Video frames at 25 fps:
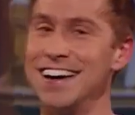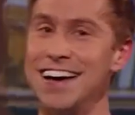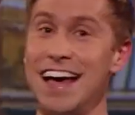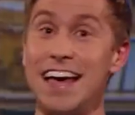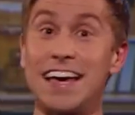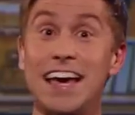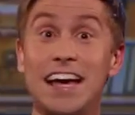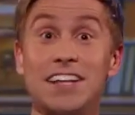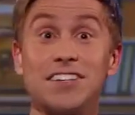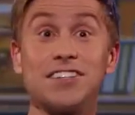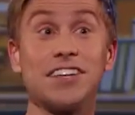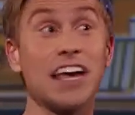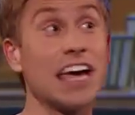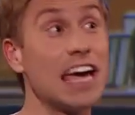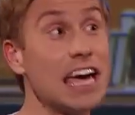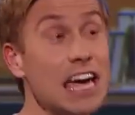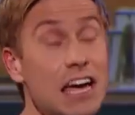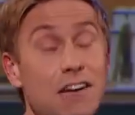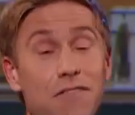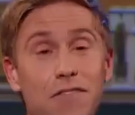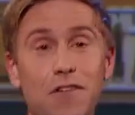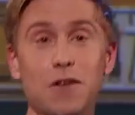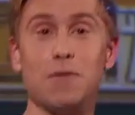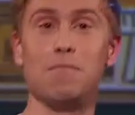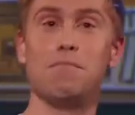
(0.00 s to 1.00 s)
it gets
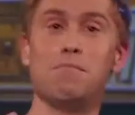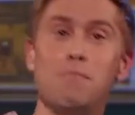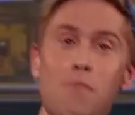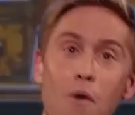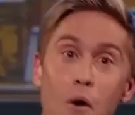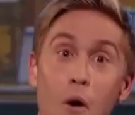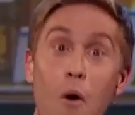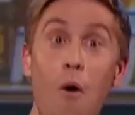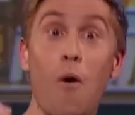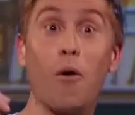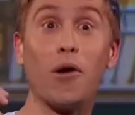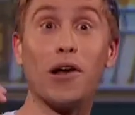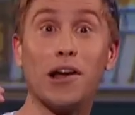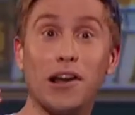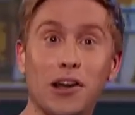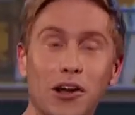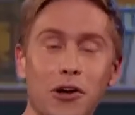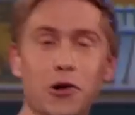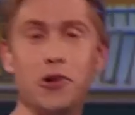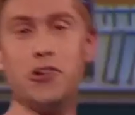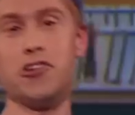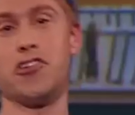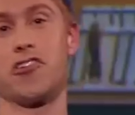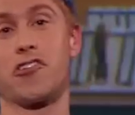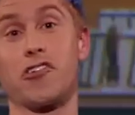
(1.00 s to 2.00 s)
even more
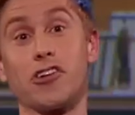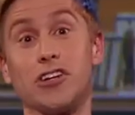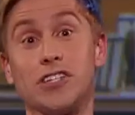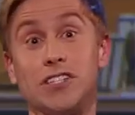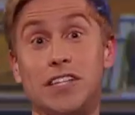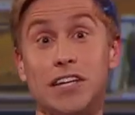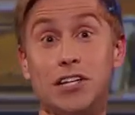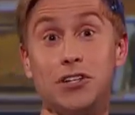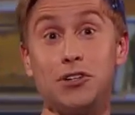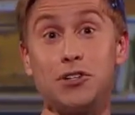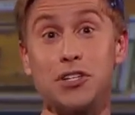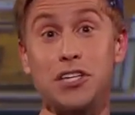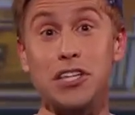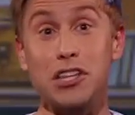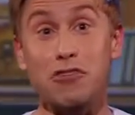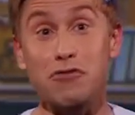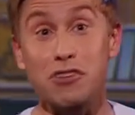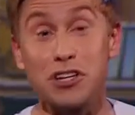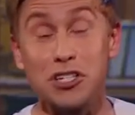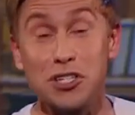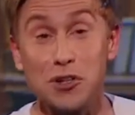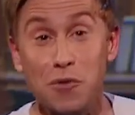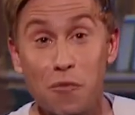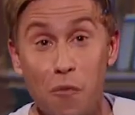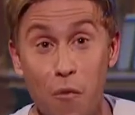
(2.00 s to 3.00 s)
ludicrous. Did you see the
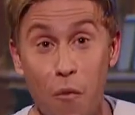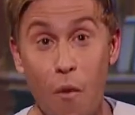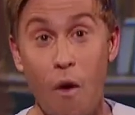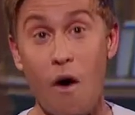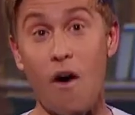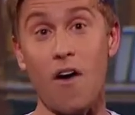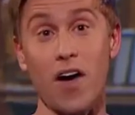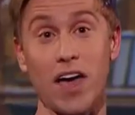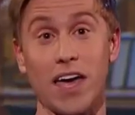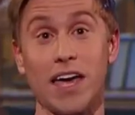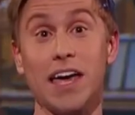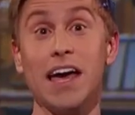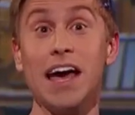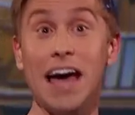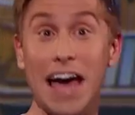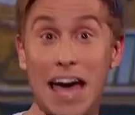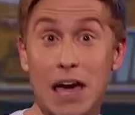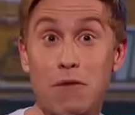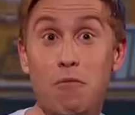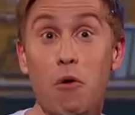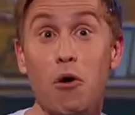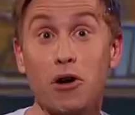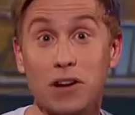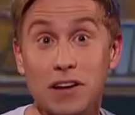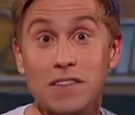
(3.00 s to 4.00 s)
reason why he
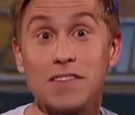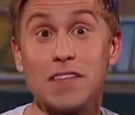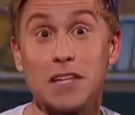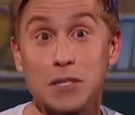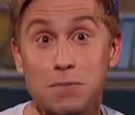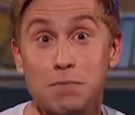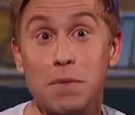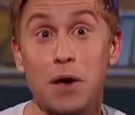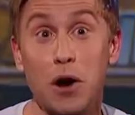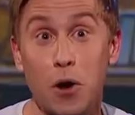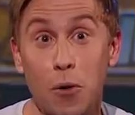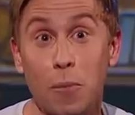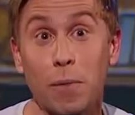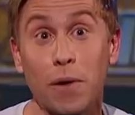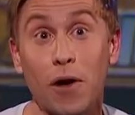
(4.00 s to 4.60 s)
wanted this bill